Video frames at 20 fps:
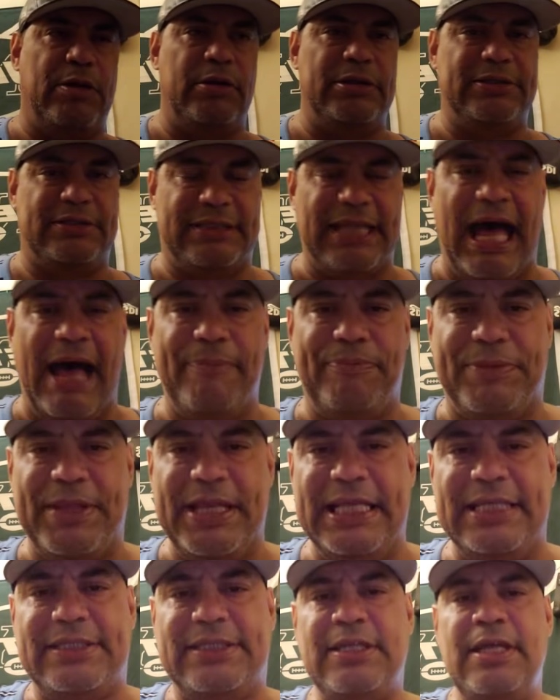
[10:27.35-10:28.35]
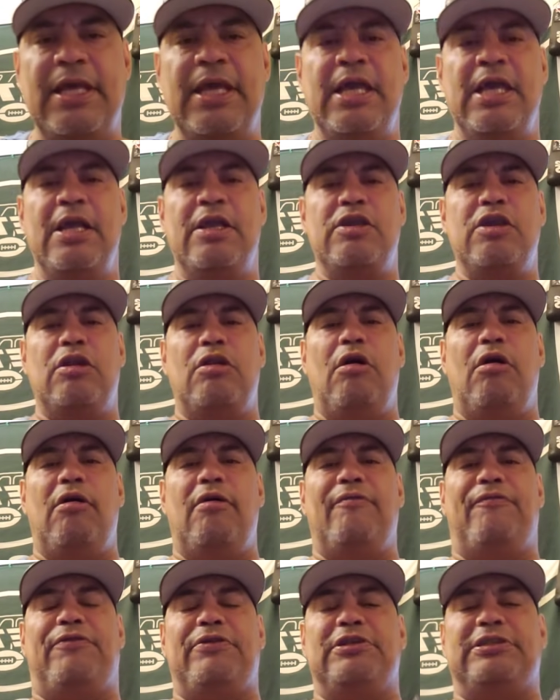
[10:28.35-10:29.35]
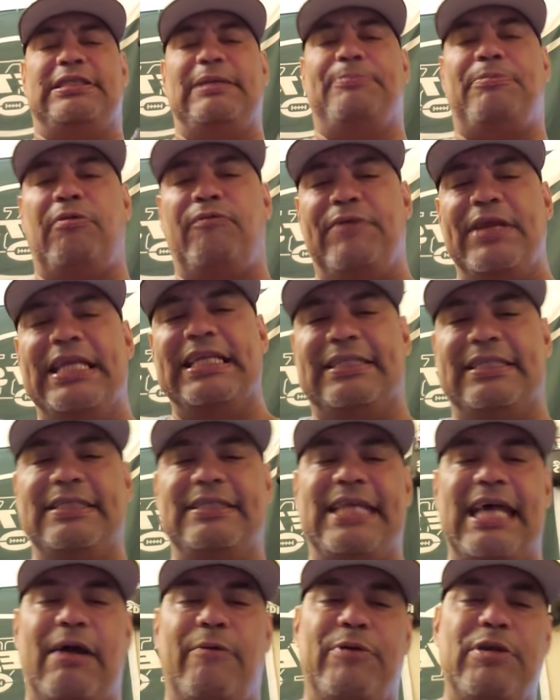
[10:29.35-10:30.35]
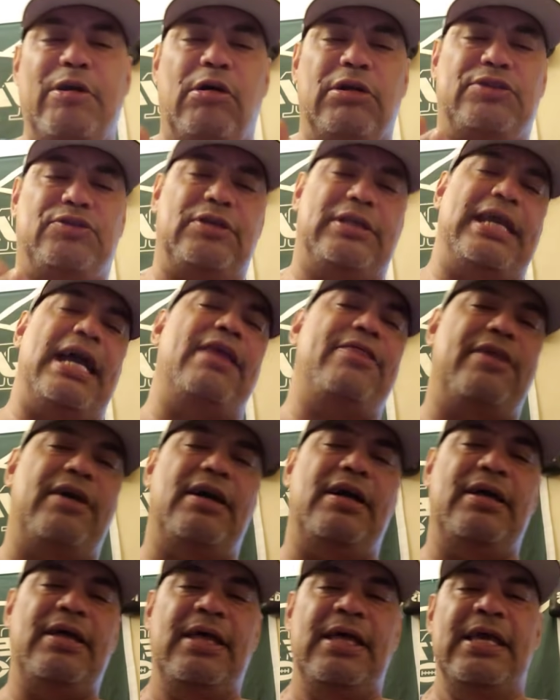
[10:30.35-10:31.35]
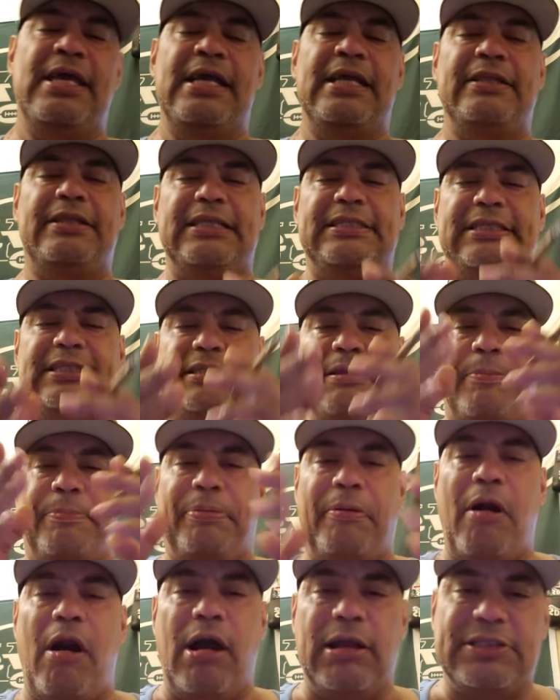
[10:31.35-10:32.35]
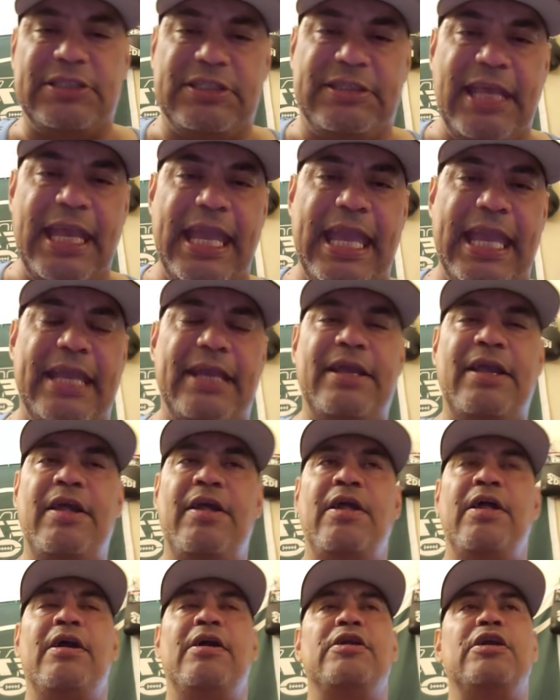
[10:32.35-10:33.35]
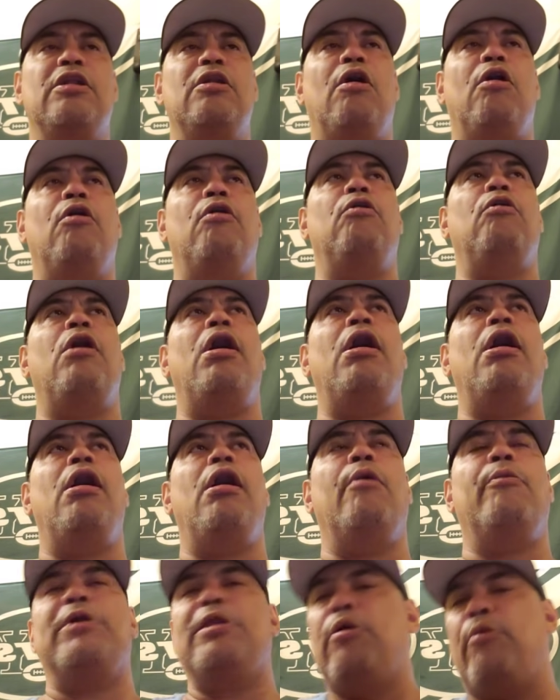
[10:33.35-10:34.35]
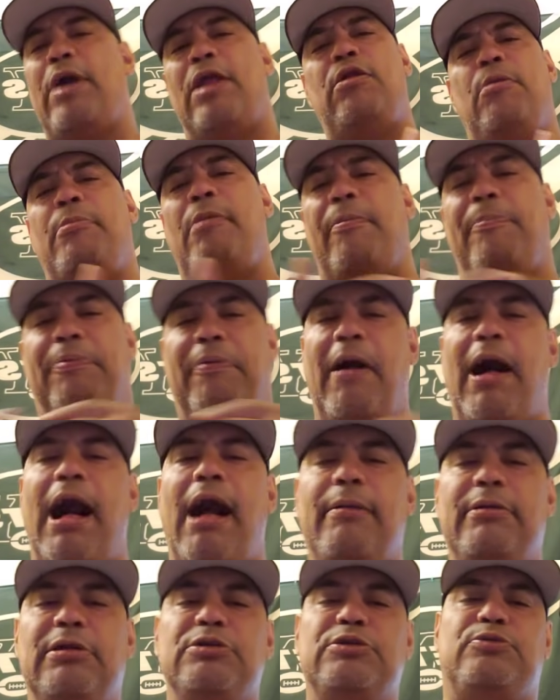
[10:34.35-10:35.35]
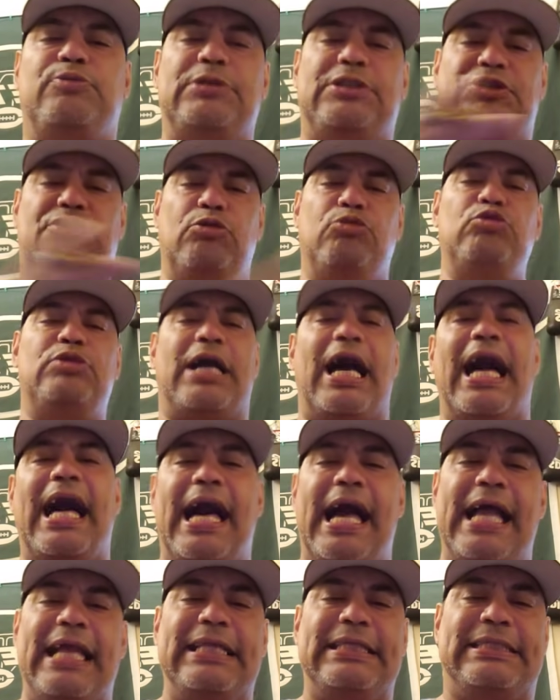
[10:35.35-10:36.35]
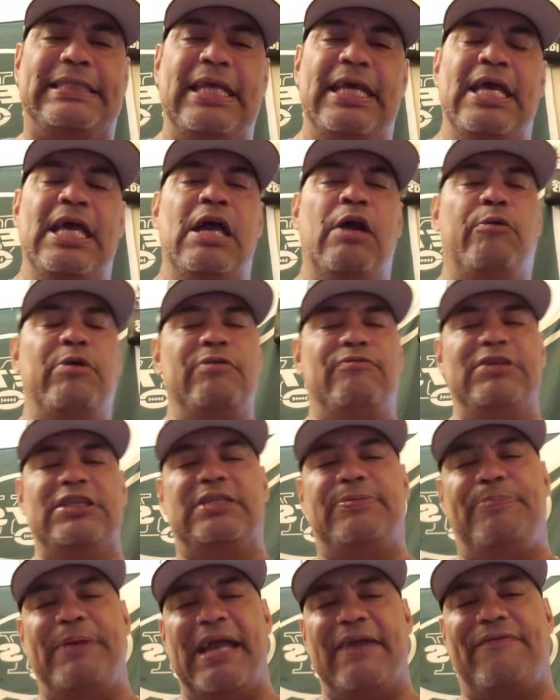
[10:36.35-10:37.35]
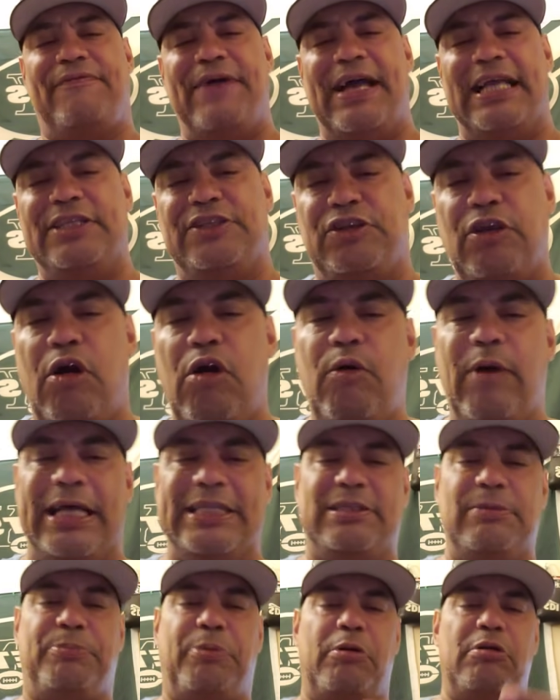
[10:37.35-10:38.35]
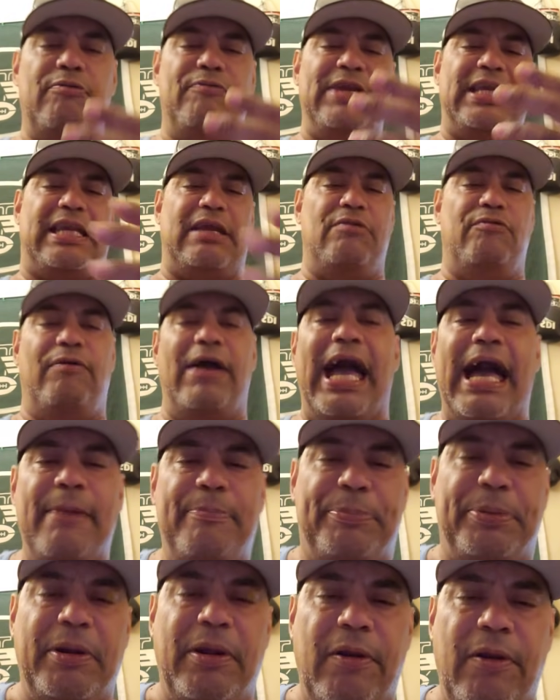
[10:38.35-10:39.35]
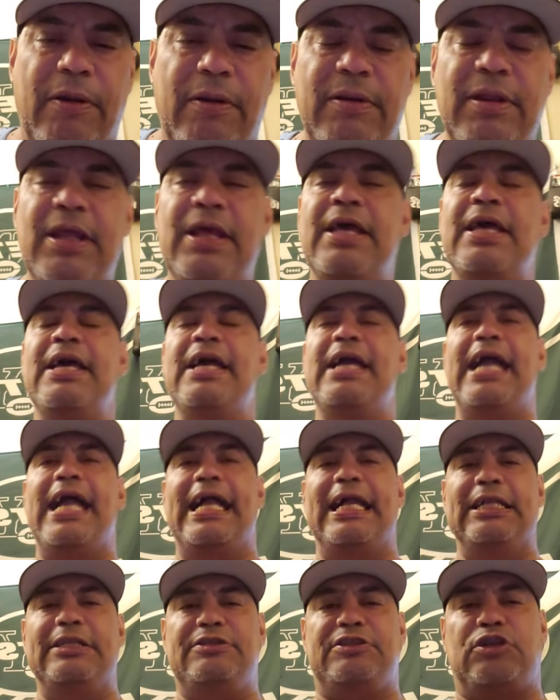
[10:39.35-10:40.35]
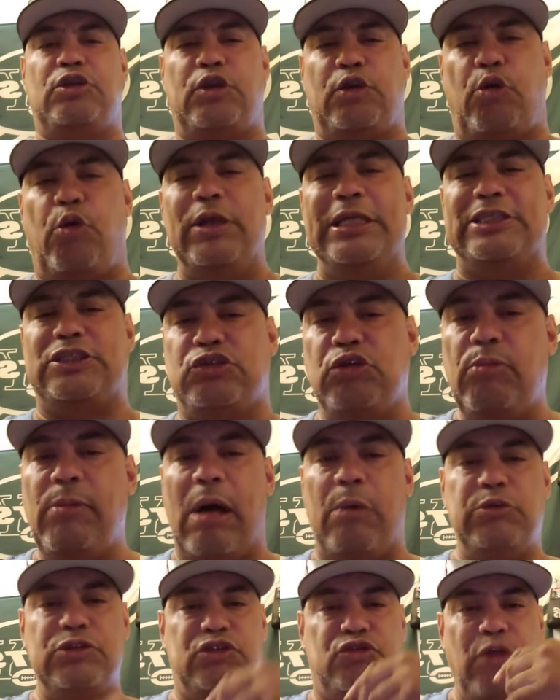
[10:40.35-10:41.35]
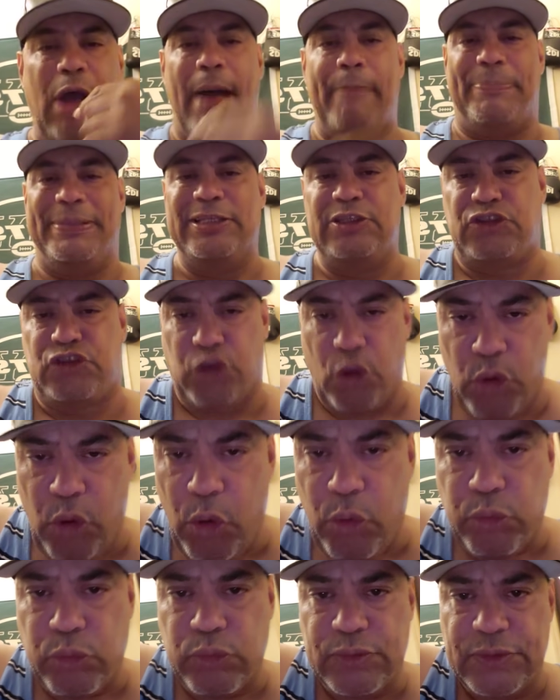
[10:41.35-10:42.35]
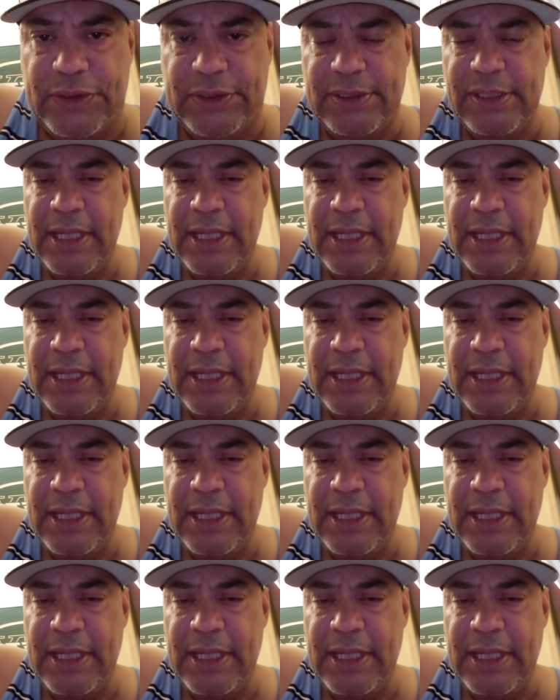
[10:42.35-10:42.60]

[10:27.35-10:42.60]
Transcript: gonna stop this, for the simple reason that we all together. This is a Bronx thing. We don't want no more problems with you guys. We respect Fat Joe as a Puerto Rican rapper. And Queen Suma was dropping jewels.